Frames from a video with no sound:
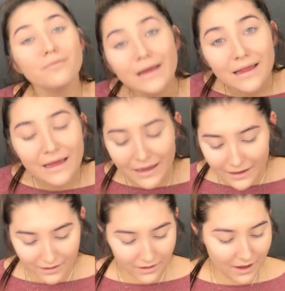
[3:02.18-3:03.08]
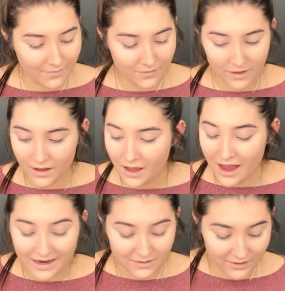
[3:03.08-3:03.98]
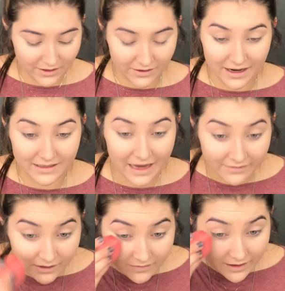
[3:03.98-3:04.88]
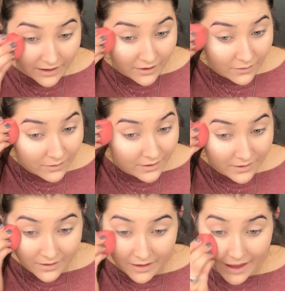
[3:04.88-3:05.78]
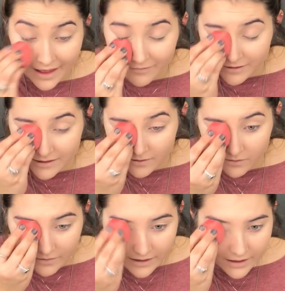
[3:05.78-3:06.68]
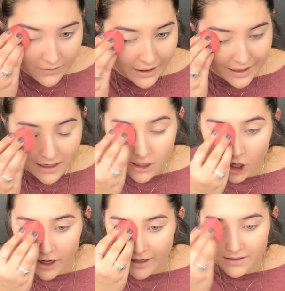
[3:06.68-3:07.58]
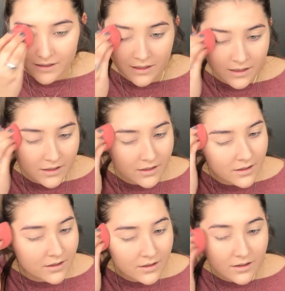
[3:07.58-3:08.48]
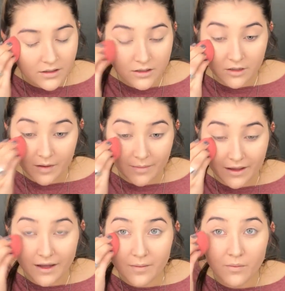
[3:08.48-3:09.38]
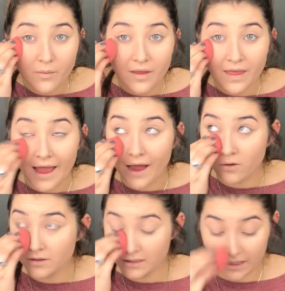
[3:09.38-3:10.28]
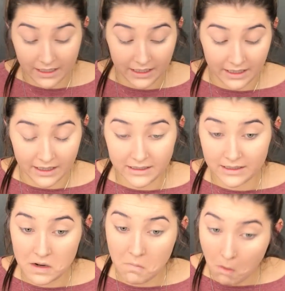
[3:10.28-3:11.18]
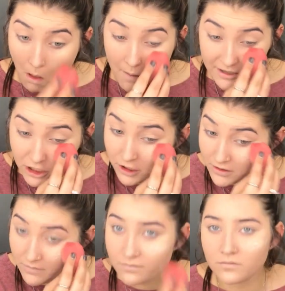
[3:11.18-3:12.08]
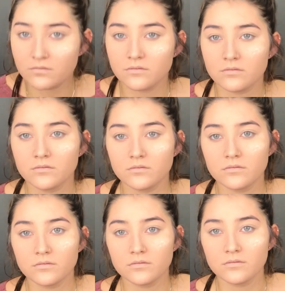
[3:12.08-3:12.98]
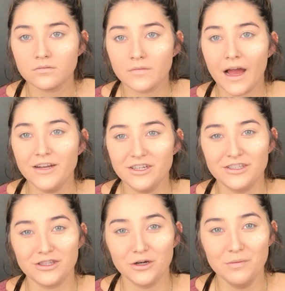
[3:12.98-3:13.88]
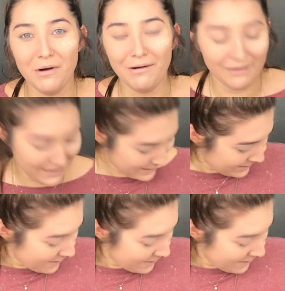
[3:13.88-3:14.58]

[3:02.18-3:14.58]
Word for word: really, I swear you guys, every video, every single video, I cannot do my makeup without getting it on my shirt. I just threw more!